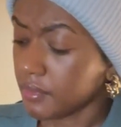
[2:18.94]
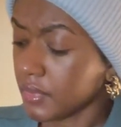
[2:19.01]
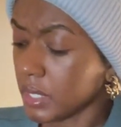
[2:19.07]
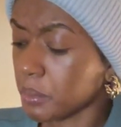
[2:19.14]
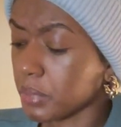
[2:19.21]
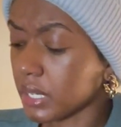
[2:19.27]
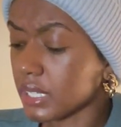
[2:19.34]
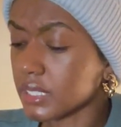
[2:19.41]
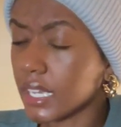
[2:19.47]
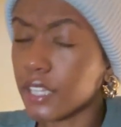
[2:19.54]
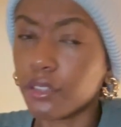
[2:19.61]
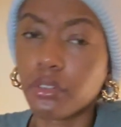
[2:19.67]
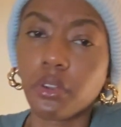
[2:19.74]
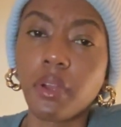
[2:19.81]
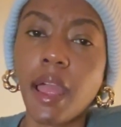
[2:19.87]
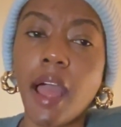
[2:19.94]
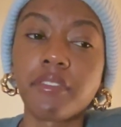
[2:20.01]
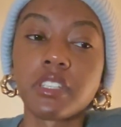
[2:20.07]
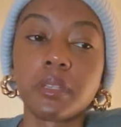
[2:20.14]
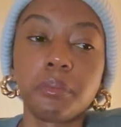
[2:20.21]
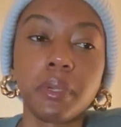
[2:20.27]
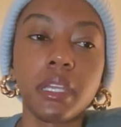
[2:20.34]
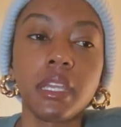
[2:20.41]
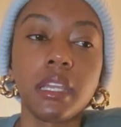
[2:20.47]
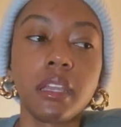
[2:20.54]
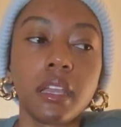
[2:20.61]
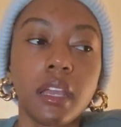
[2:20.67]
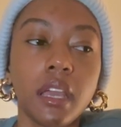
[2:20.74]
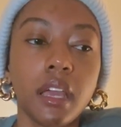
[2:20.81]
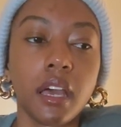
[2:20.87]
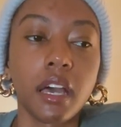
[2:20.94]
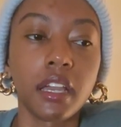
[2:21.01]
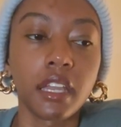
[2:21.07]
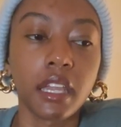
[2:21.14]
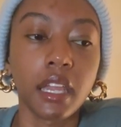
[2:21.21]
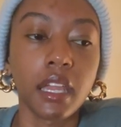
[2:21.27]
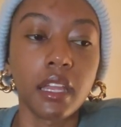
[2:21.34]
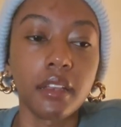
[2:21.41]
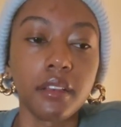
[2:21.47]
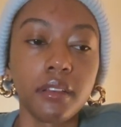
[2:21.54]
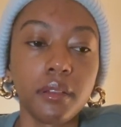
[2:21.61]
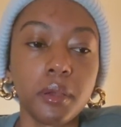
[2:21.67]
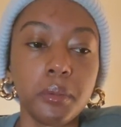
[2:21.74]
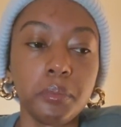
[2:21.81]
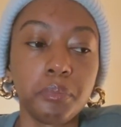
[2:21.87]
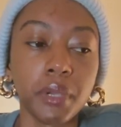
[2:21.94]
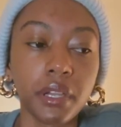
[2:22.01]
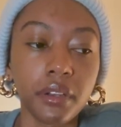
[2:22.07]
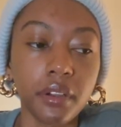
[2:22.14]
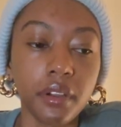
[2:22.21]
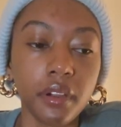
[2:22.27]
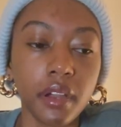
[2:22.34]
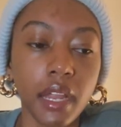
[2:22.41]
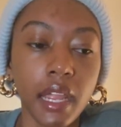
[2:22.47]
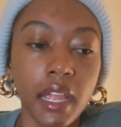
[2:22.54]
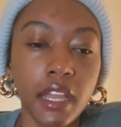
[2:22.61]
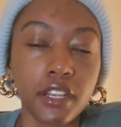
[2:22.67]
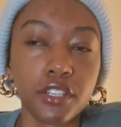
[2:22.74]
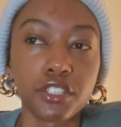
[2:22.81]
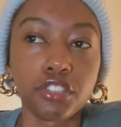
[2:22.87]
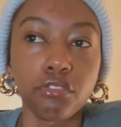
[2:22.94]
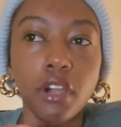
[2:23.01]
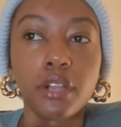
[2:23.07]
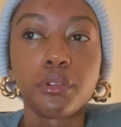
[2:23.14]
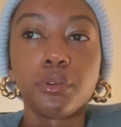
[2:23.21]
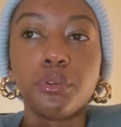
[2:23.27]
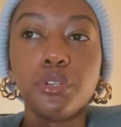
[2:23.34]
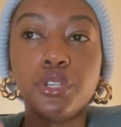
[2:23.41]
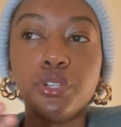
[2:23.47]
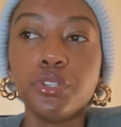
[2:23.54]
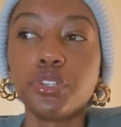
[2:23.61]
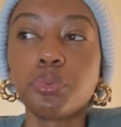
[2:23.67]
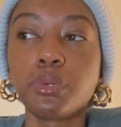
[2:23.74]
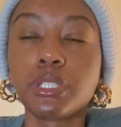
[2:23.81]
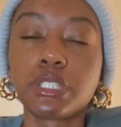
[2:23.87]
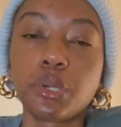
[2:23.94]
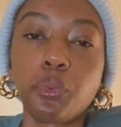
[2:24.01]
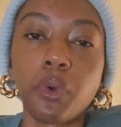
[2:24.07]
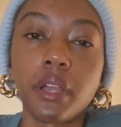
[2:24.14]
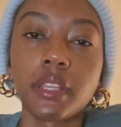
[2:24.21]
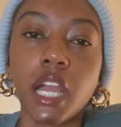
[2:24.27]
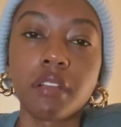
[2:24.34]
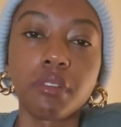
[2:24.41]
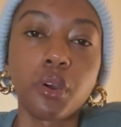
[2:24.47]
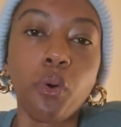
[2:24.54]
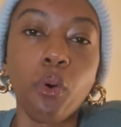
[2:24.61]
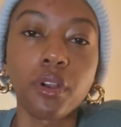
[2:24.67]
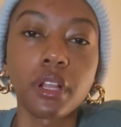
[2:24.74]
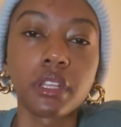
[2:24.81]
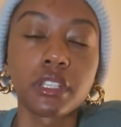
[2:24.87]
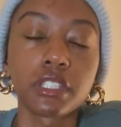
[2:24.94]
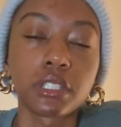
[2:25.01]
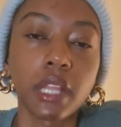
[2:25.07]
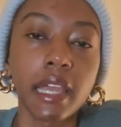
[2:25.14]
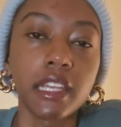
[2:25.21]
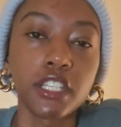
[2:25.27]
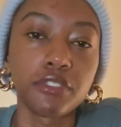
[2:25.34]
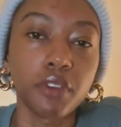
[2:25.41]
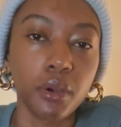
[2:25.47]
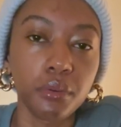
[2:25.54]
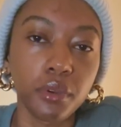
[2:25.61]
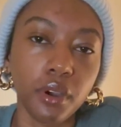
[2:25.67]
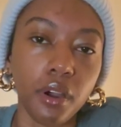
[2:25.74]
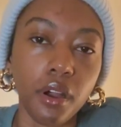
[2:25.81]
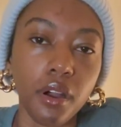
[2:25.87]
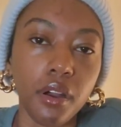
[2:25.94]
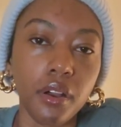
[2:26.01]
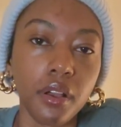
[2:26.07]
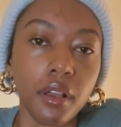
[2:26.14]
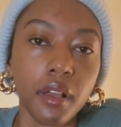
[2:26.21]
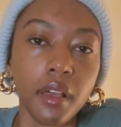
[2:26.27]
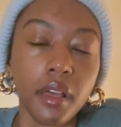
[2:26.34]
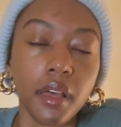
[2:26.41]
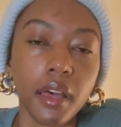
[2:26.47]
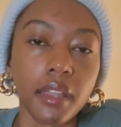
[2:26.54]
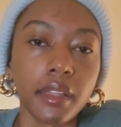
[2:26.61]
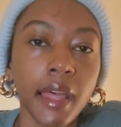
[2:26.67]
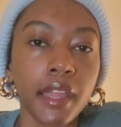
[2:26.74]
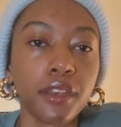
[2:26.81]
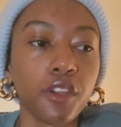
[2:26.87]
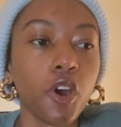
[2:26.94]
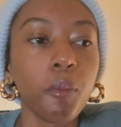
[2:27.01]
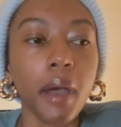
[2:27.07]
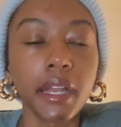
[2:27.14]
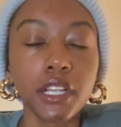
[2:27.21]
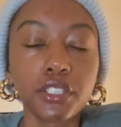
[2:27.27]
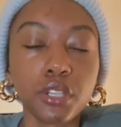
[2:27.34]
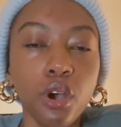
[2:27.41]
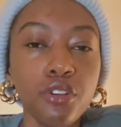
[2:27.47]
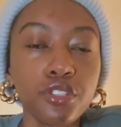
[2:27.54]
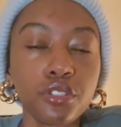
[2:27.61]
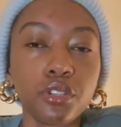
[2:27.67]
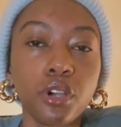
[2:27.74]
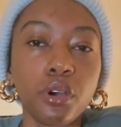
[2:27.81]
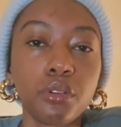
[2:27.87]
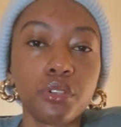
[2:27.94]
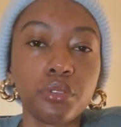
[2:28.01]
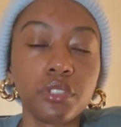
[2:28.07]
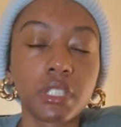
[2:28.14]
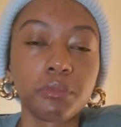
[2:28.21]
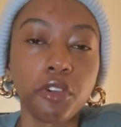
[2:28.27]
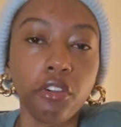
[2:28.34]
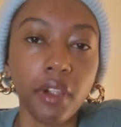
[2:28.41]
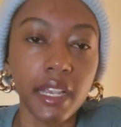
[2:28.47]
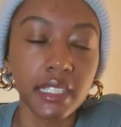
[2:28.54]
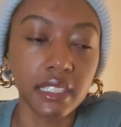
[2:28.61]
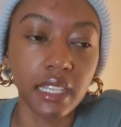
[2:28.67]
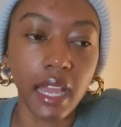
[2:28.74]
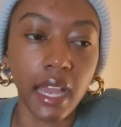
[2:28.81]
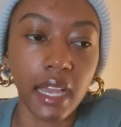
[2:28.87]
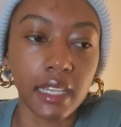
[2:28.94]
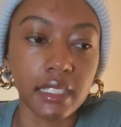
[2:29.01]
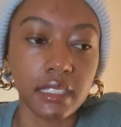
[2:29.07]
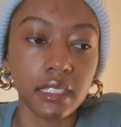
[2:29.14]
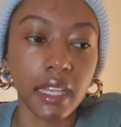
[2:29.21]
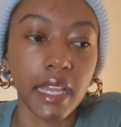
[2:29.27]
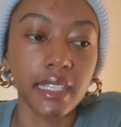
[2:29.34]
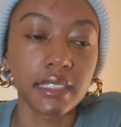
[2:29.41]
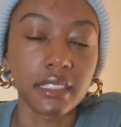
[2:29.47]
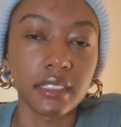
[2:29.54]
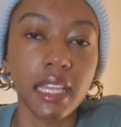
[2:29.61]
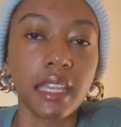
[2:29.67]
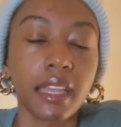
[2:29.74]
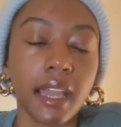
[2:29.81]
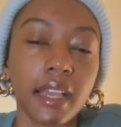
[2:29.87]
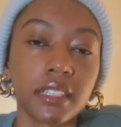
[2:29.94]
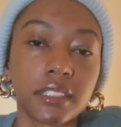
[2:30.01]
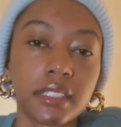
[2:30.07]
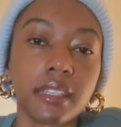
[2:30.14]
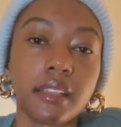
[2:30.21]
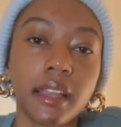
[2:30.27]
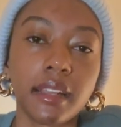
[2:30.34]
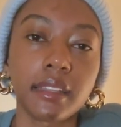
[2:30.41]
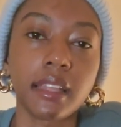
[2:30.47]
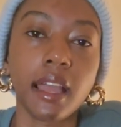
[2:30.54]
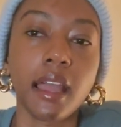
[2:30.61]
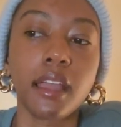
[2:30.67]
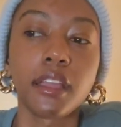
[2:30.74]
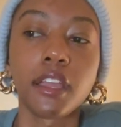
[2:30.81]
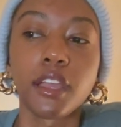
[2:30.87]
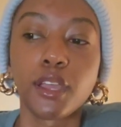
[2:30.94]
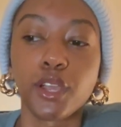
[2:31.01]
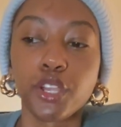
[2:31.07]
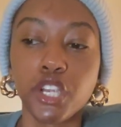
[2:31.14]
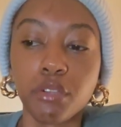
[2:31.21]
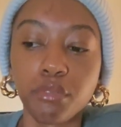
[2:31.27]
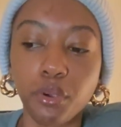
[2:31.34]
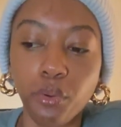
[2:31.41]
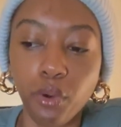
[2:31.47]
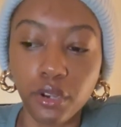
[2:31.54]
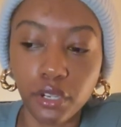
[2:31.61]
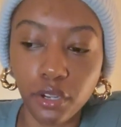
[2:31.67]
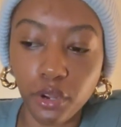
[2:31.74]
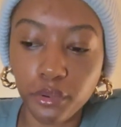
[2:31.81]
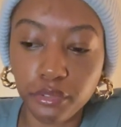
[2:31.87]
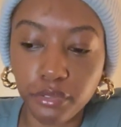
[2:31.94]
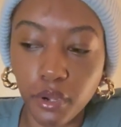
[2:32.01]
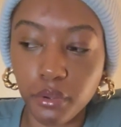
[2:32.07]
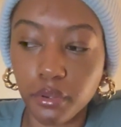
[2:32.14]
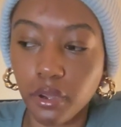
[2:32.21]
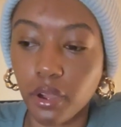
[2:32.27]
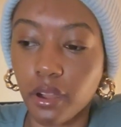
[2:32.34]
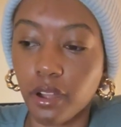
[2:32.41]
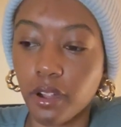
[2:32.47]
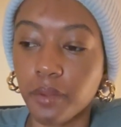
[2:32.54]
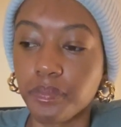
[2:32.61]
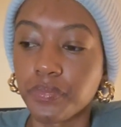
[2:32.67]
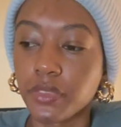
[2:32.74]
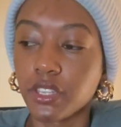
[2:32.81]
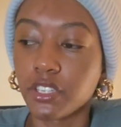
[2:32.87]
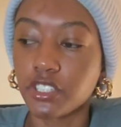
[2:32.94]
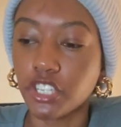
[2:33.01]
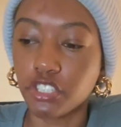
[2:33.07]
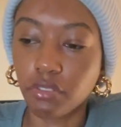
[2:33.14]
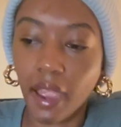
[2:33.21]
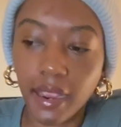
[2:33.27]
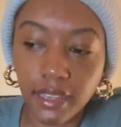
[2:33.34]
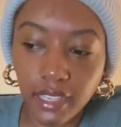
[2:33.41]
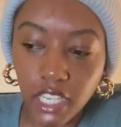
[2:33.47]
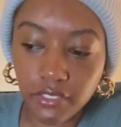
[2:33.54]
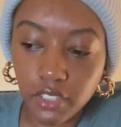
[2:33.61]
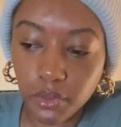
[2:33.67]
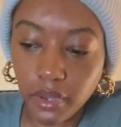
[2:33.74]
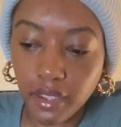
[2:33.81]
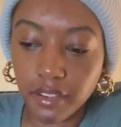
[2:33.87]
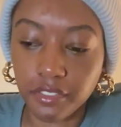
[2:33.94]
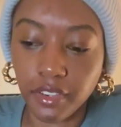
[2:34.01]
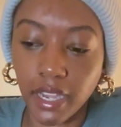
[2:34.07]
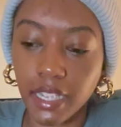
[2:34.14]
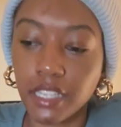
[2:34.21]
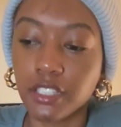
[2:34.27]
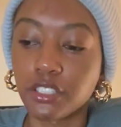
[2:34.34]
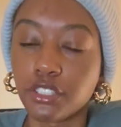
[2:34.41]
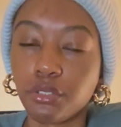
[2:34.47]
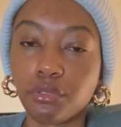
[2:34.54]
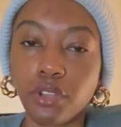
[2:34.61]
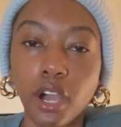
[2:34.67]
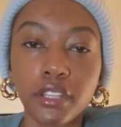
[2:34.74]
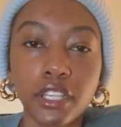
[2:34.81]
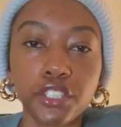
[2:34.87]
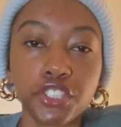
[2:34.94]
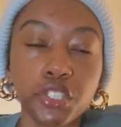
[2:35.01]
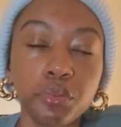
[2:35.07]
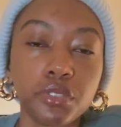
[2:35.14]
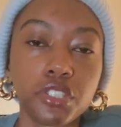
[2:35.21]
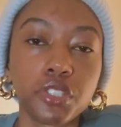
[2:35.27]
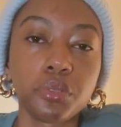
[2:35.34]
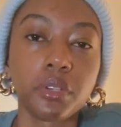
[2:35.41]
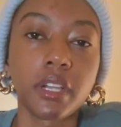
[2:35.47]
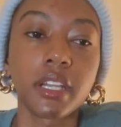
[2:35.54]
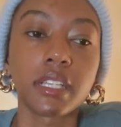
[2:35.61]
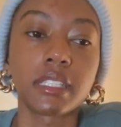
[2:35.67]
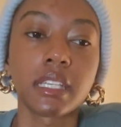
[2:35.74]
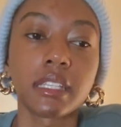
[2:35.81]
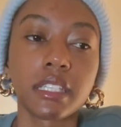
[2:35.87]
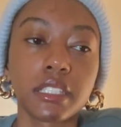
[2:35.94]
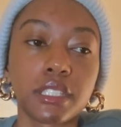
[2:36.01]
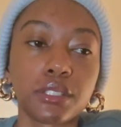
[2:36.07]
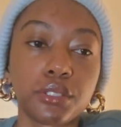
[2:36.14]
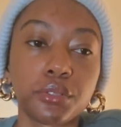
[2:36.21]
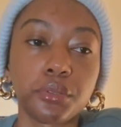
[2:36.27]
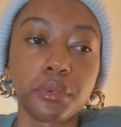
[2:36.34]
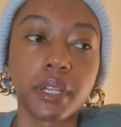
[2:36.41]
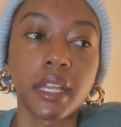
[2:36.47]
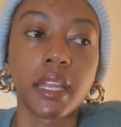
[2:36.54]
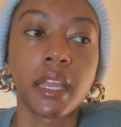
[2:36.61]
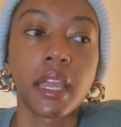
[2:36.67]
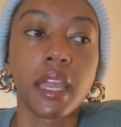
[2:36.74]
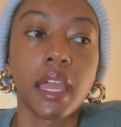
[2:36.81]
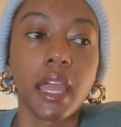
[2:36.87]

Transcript: But it's like, you don't have to be, again, bitter and disgruntled. You was the one that recorded this lady's phone call. Like, nobody told you to go do some crazy ass, like, snake ass shit like that. You recorded her phone call. She tried to give you advice. You thought that she was too good to listen to it.